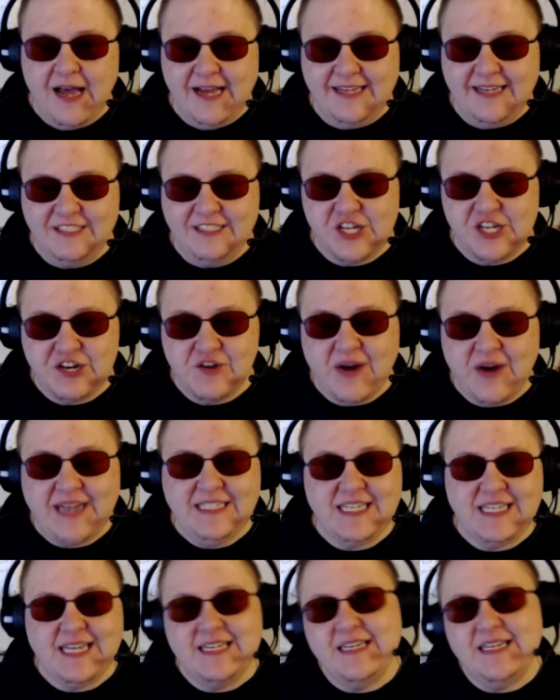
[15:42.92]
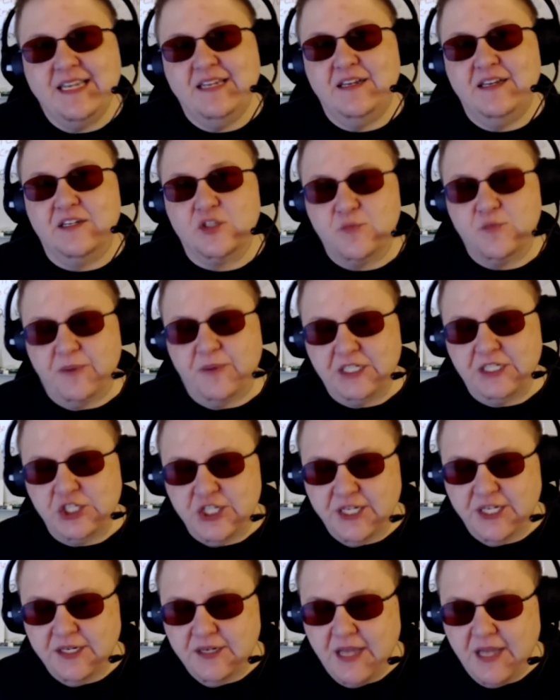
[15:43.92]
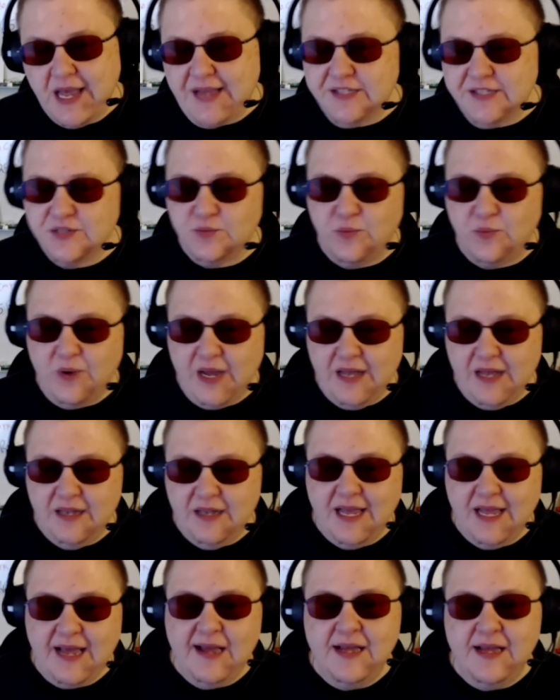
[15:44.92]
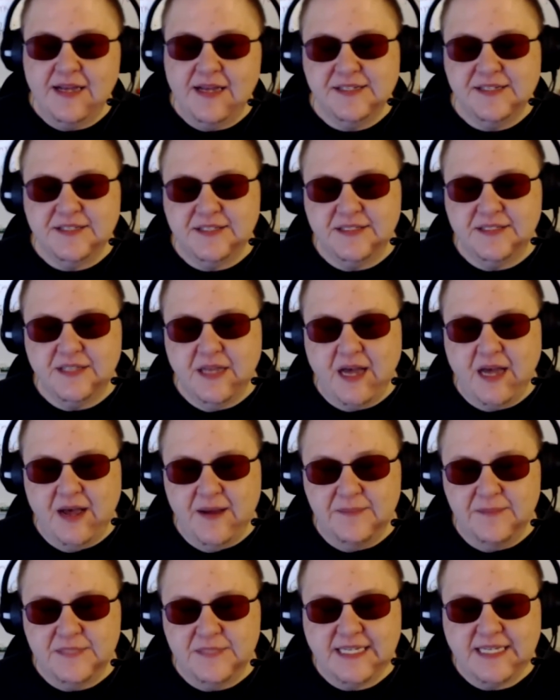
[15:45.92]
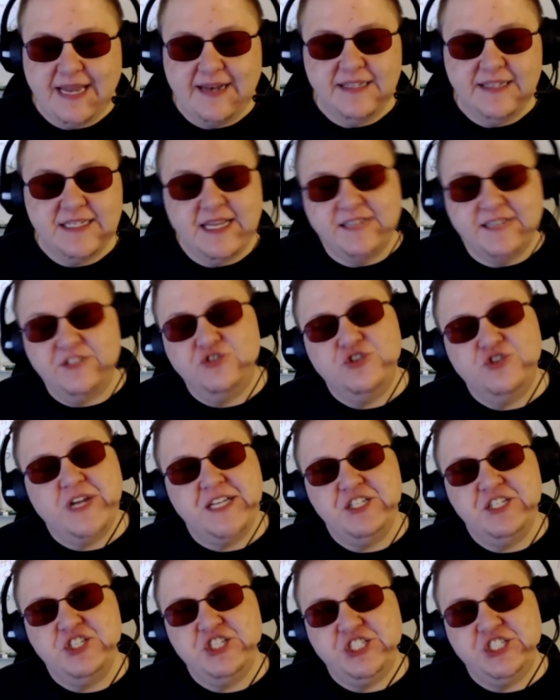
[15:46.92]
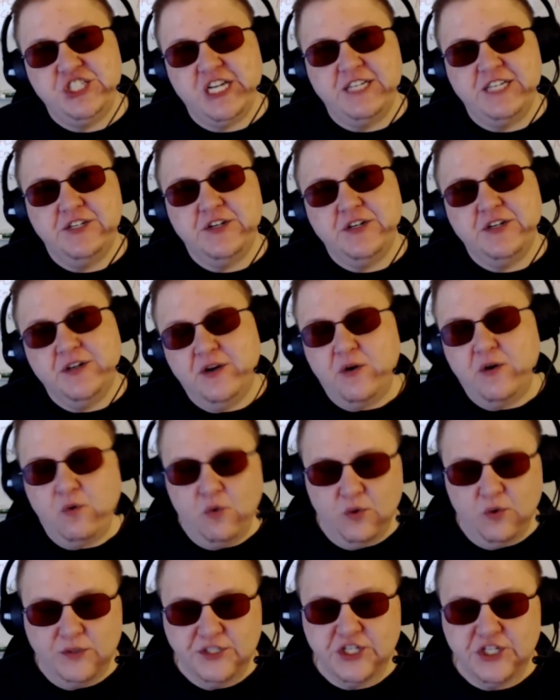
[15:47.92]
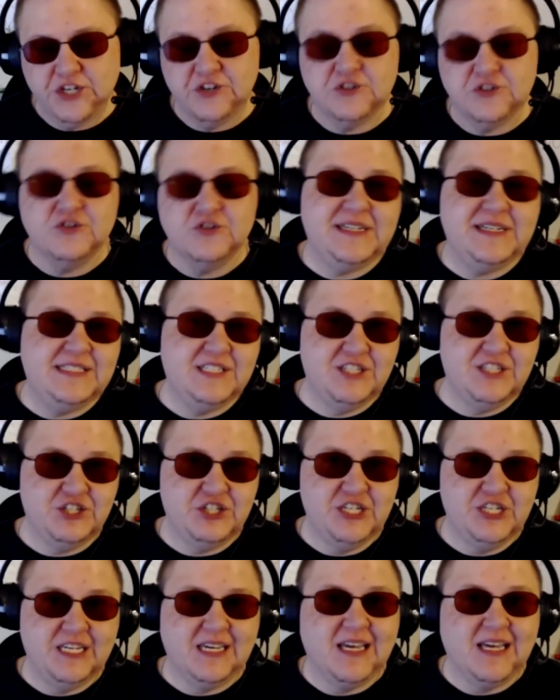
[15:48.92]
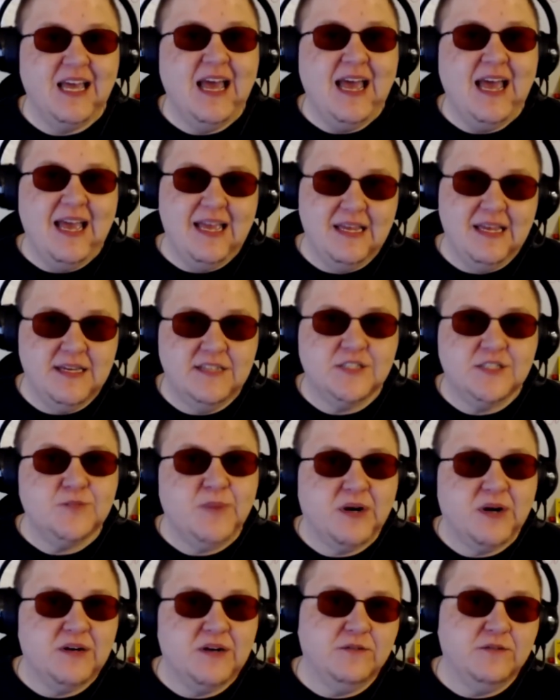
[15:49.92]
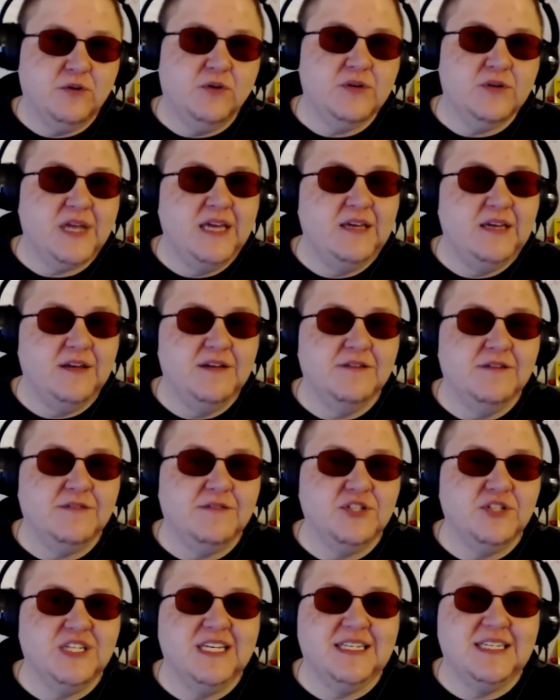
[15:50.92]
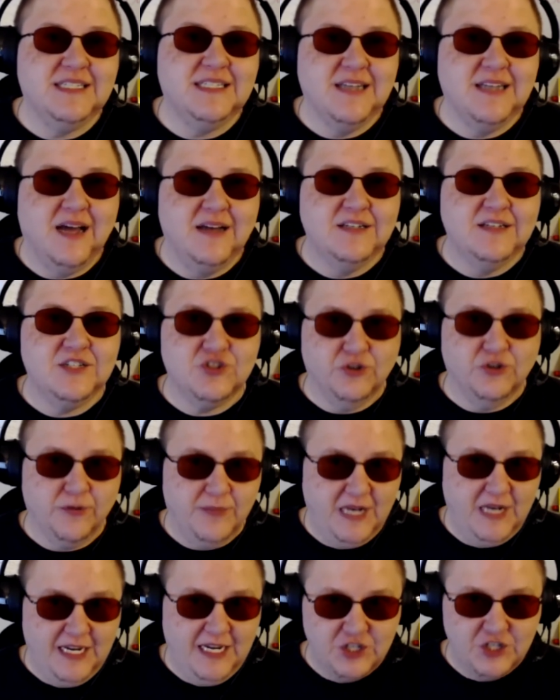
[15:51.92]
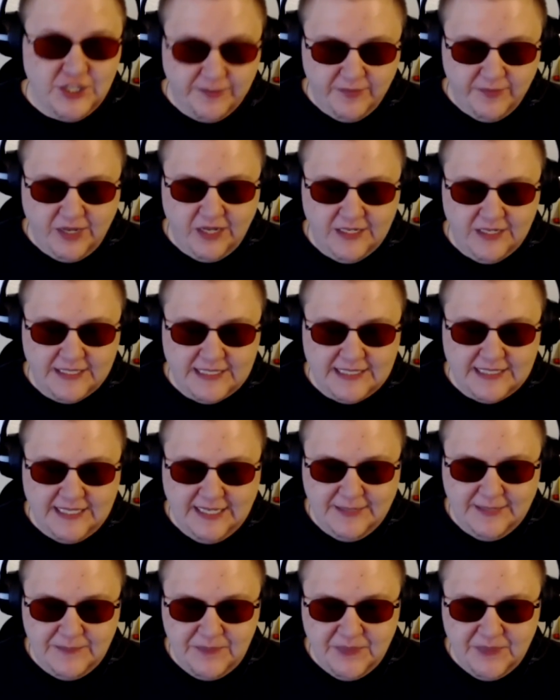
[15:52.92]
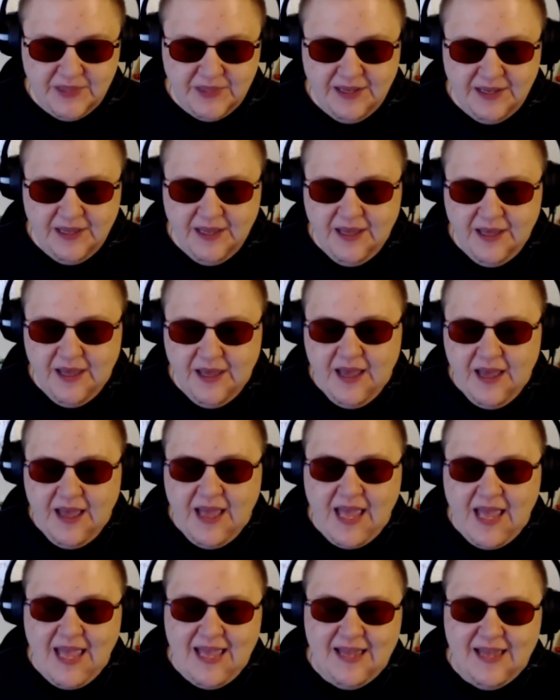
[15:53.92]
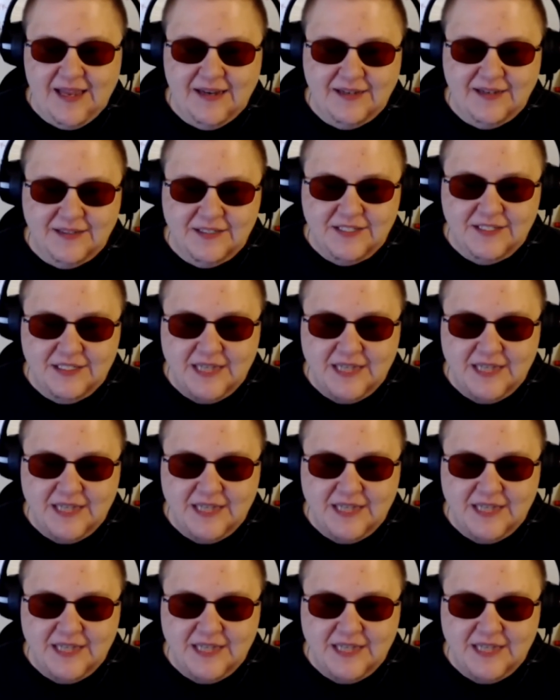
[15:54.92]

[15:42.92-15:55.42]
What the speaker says: Gender identity and expression, as well as status as transgender or gender transitioning, is part of Colgate University's non-discrimination policy. And